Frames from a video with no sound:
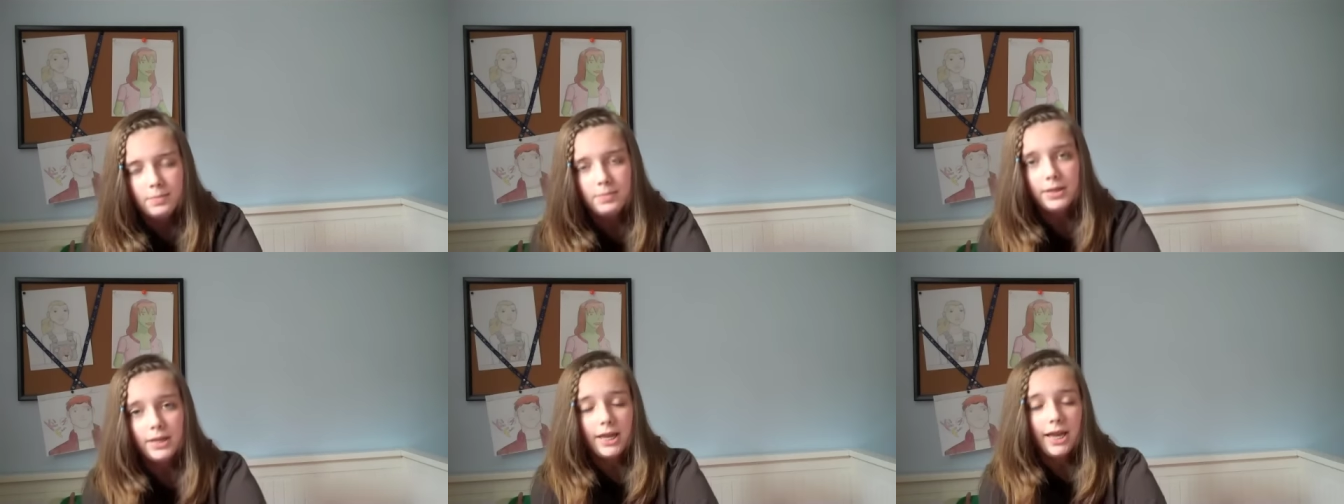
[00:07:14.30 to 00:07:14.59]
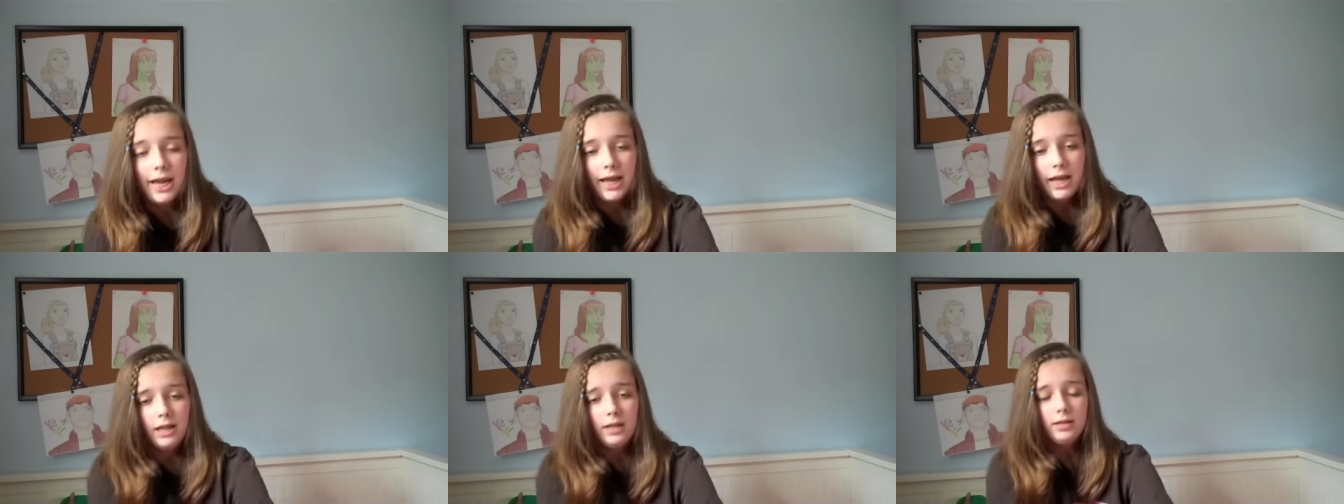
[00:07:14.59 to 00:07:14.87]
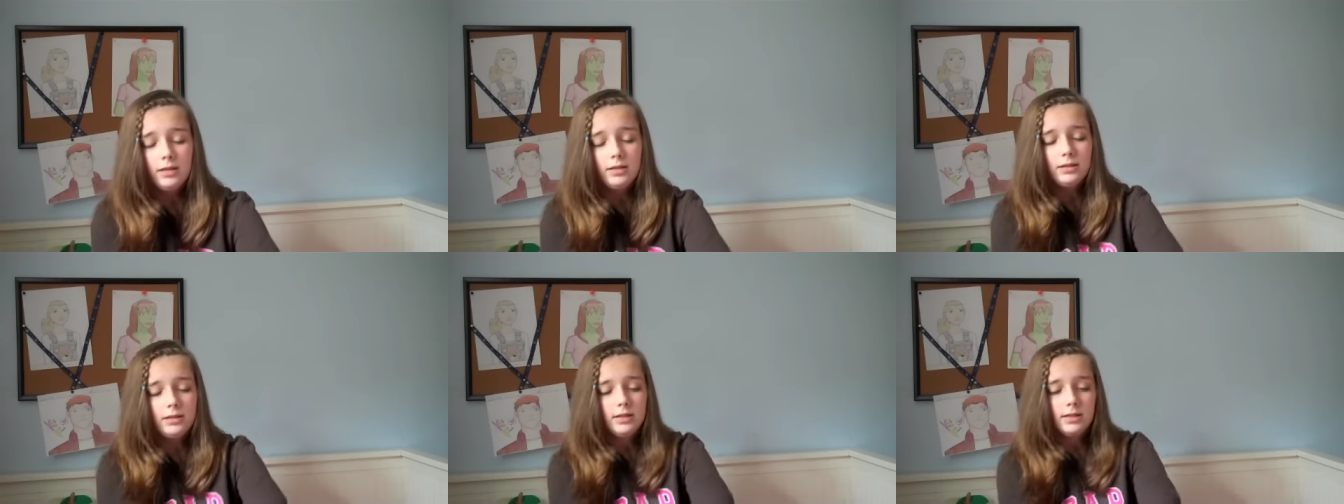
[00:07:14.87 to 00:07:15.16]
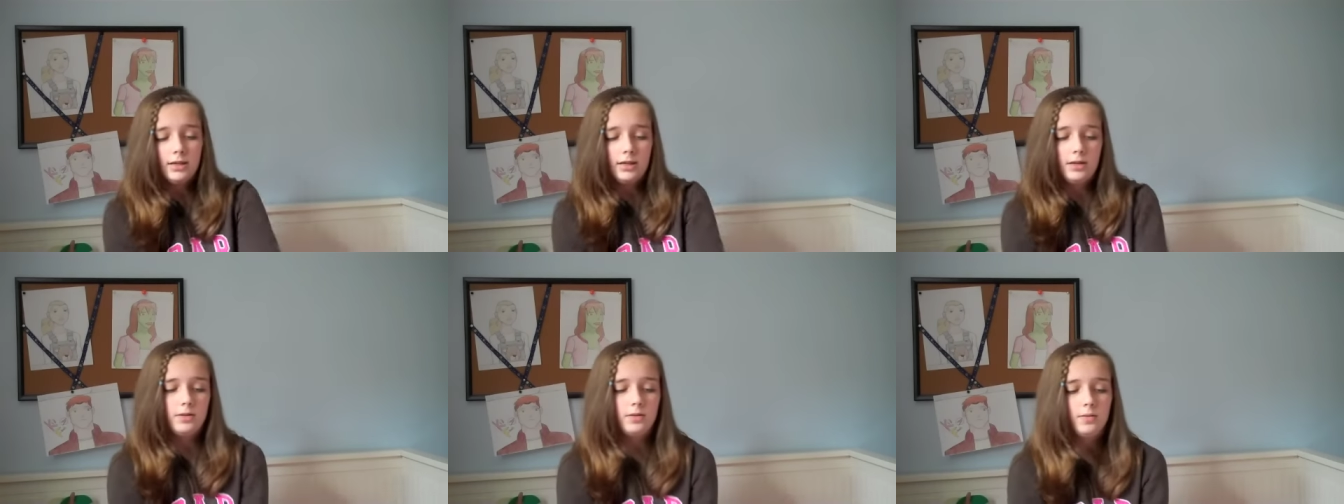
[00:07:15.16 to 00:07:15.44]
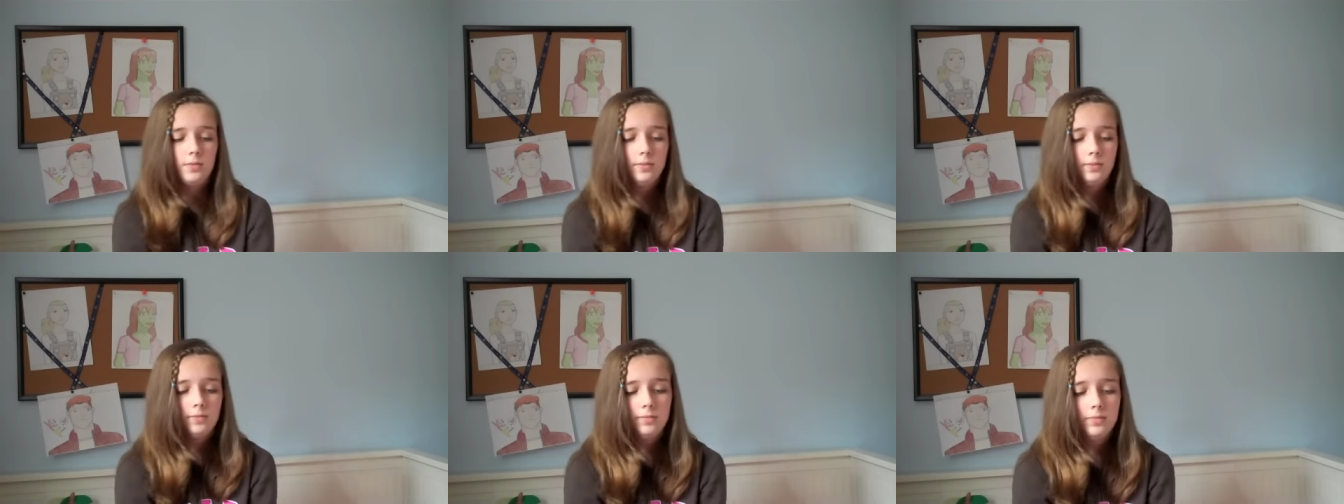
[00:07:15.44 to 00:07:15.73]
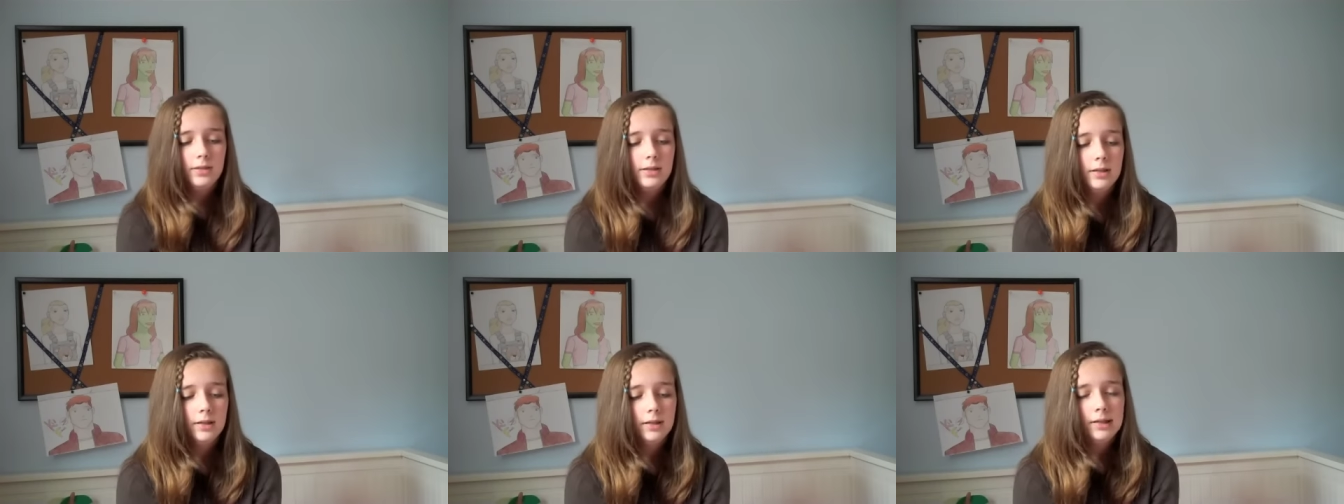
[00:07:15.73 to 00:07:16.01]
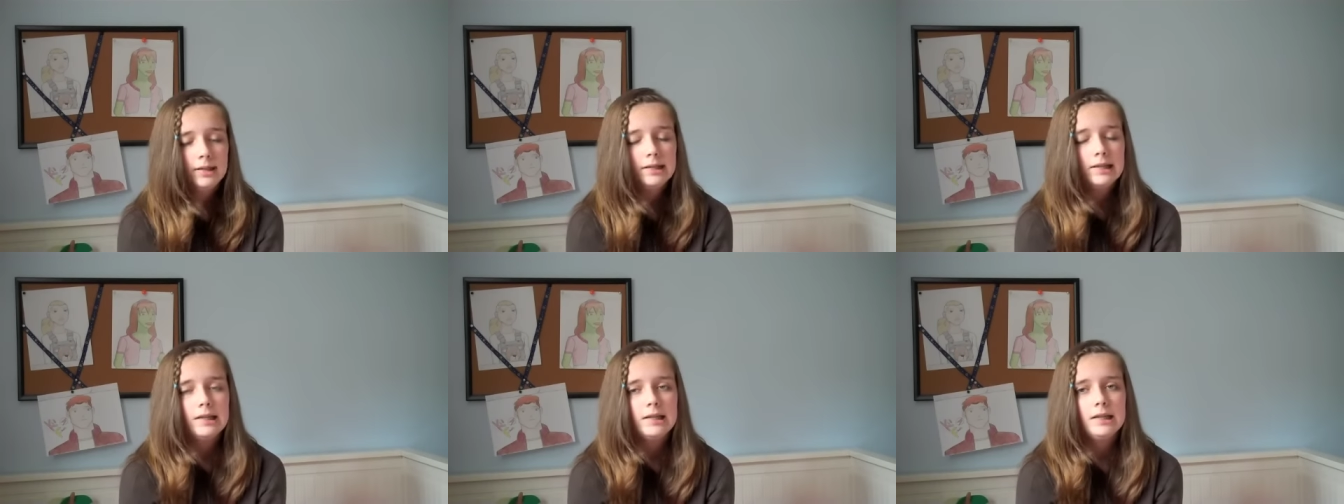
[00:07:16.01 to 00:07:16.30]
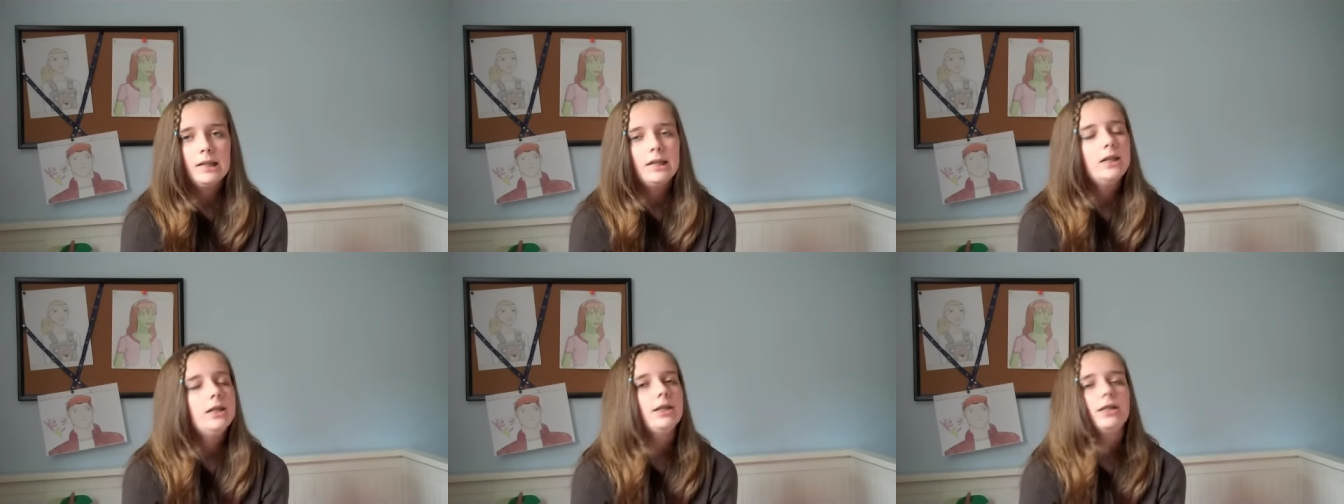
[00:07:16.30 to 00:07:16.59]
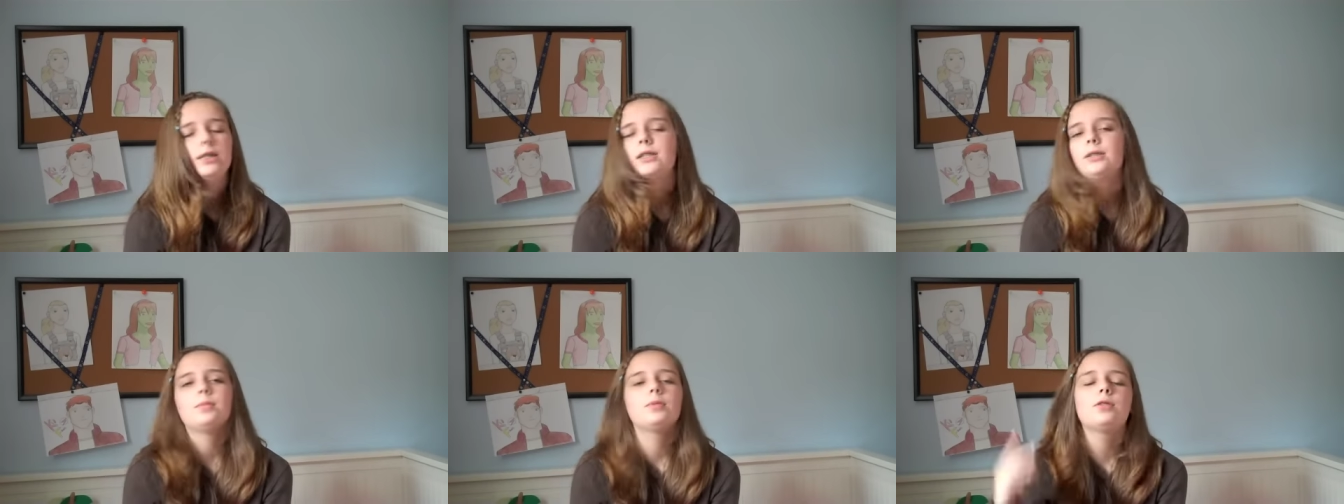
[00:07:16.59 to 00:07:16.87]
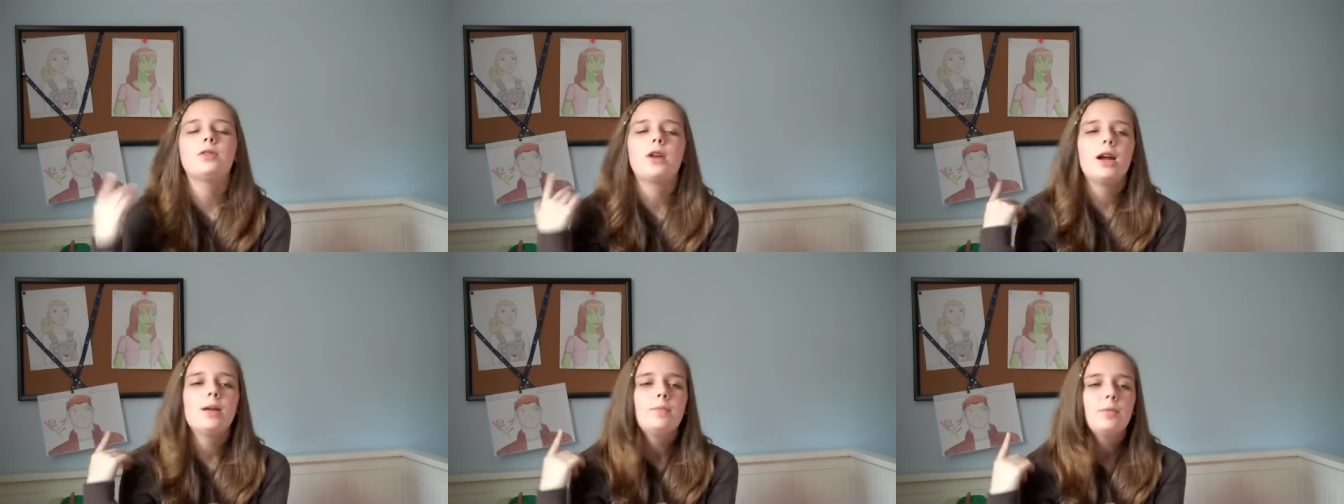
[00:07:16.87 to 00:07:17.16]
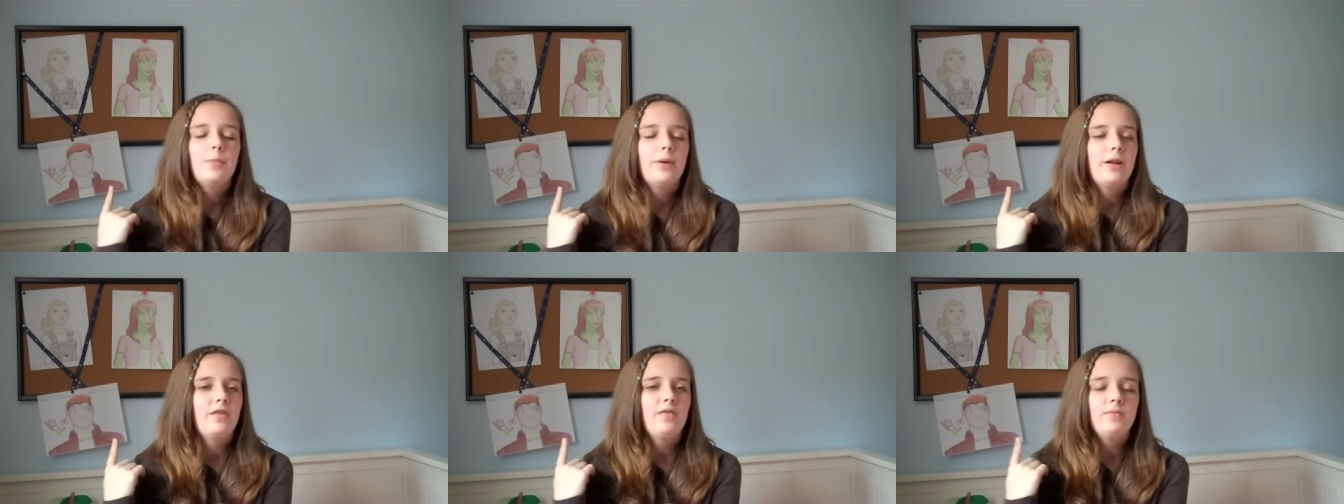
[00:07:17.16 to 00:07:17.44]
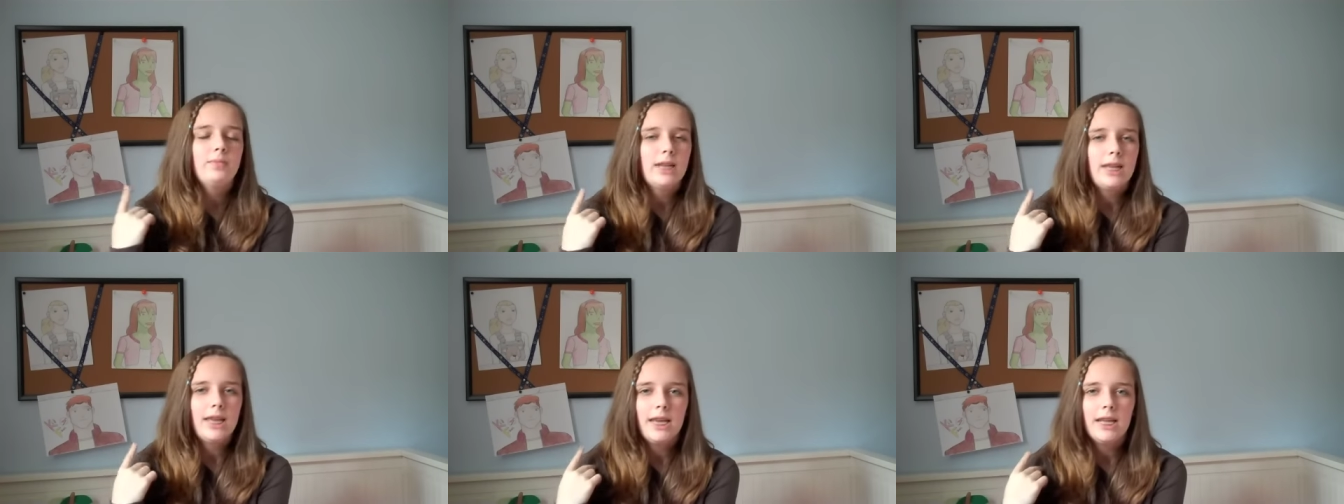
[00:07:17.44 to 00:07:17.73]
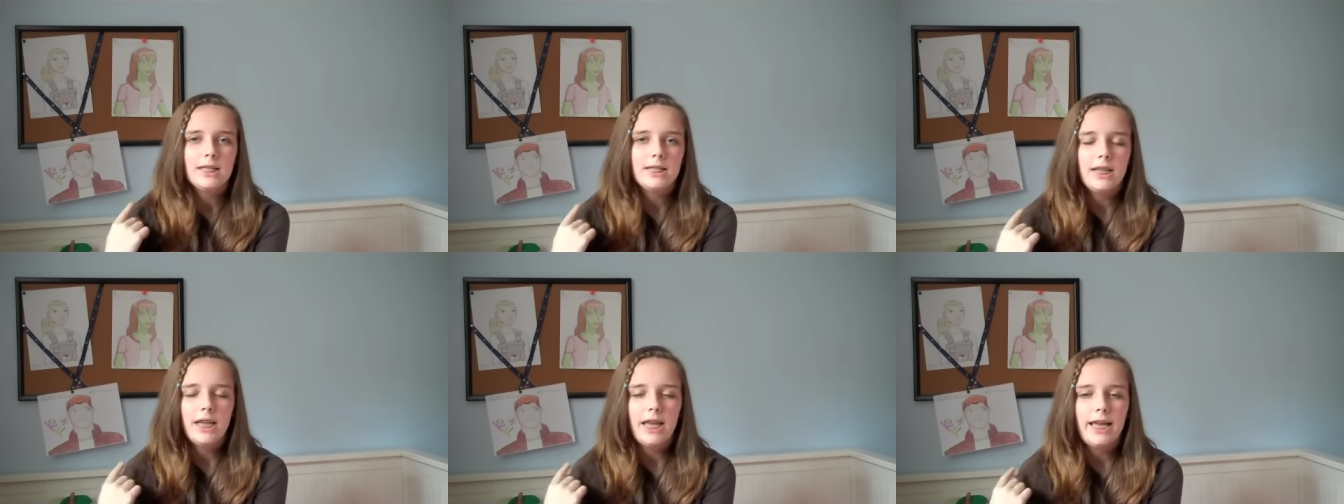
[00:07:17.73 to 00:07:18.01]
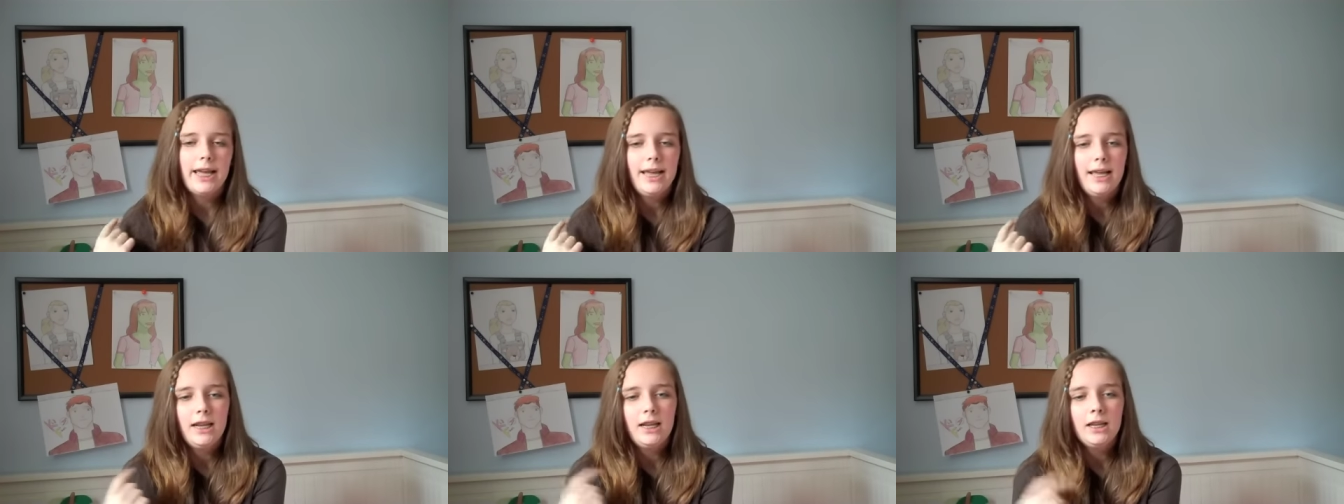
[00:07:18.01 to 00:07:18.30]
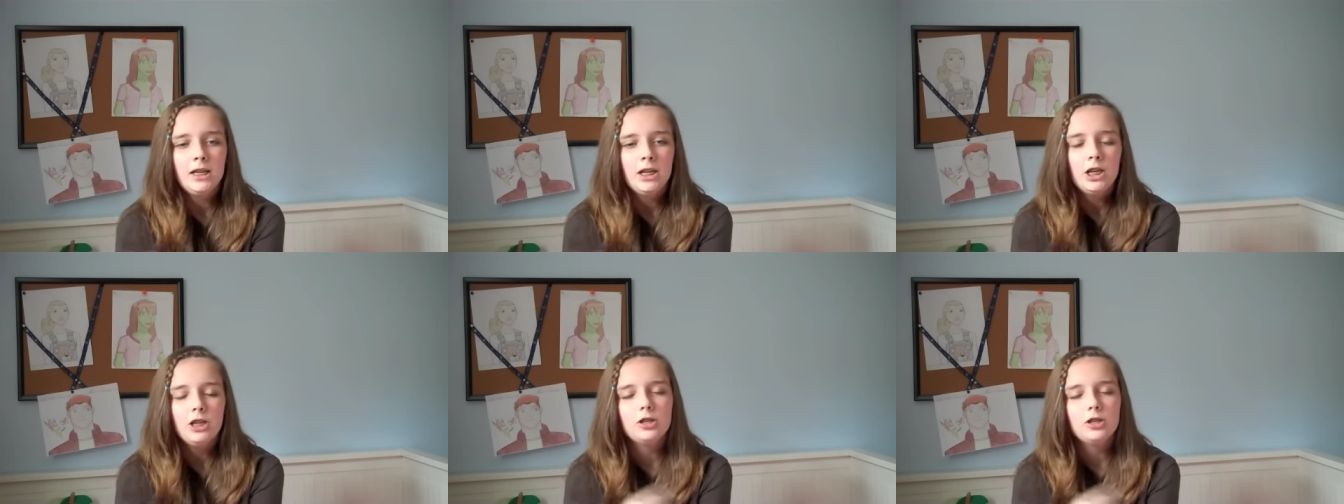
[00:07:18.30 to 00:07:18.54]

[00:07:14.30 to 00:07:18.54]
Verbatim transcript: But yeah, so subscribe above M'gann's head,